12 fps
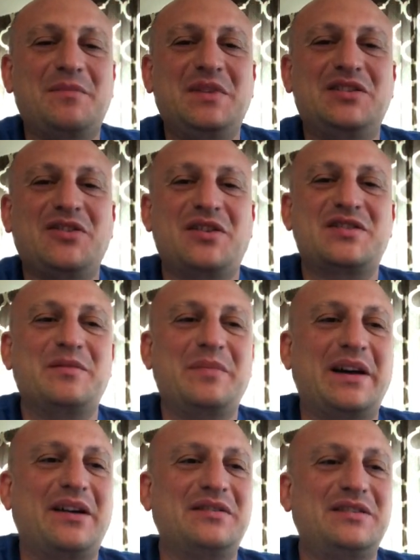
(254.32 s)
he talks
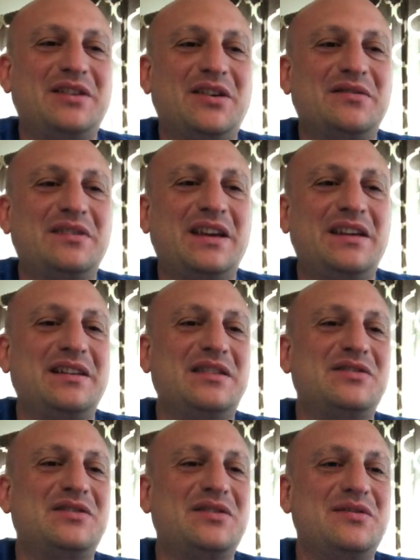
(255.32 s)
about, getting
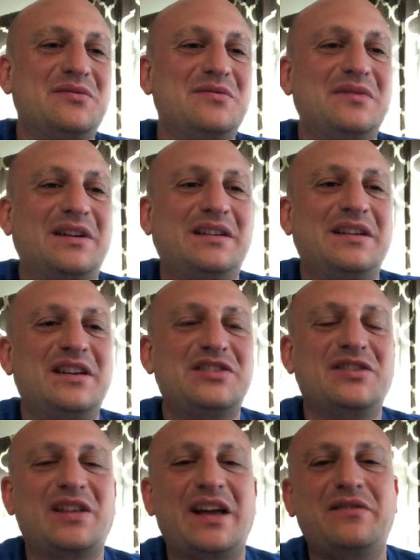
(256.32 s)
into,
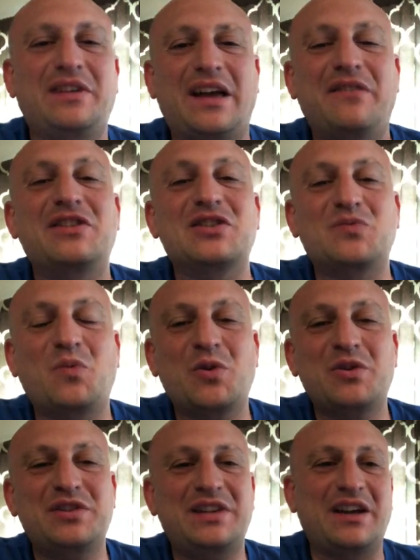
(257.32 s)
still having his
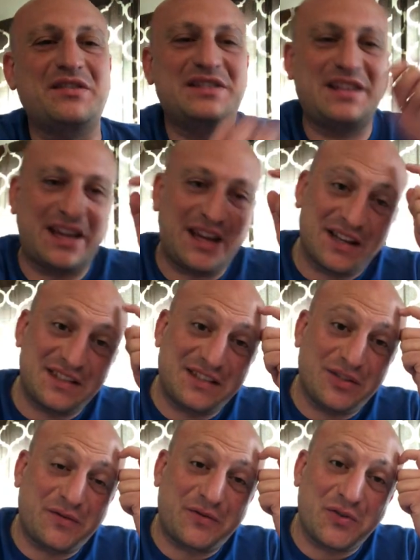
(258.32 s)
watered down Tang and
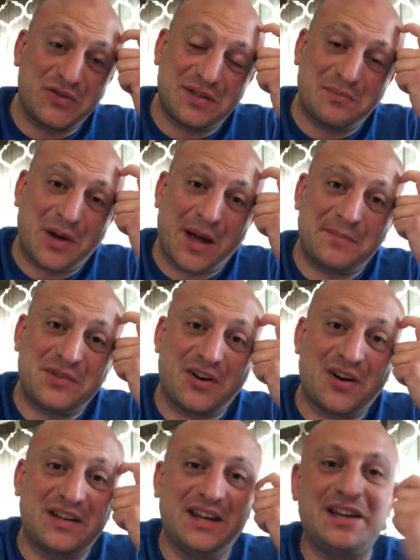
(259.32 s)
still frozen
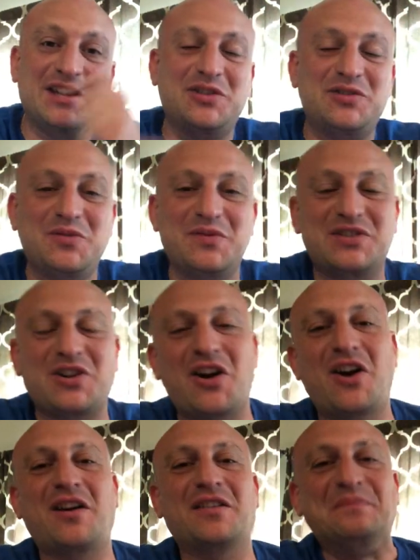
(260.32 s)
Pop-Tart, getting into his
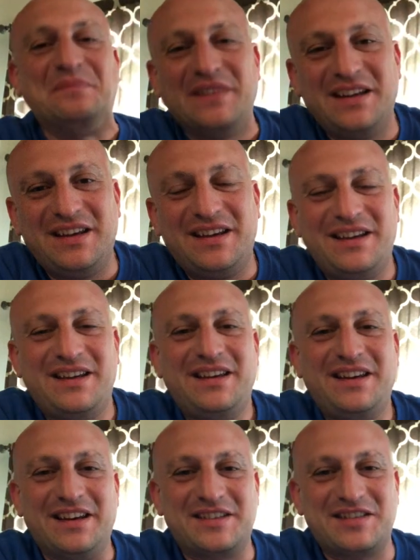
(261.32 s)
car,
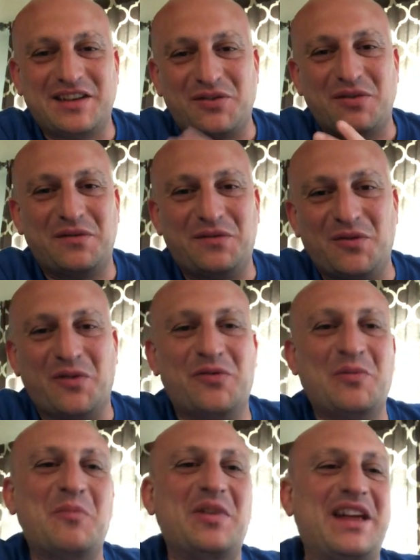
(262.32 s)
etc., if you all
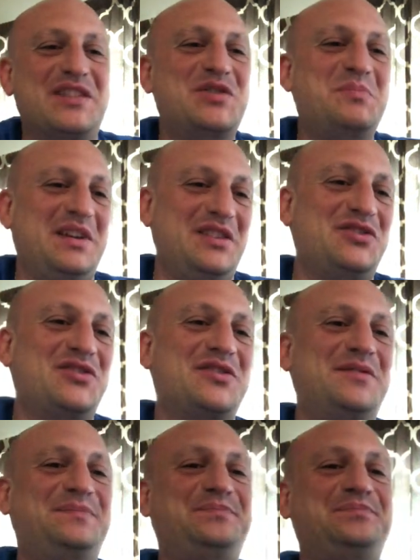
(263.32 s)
remember that speech.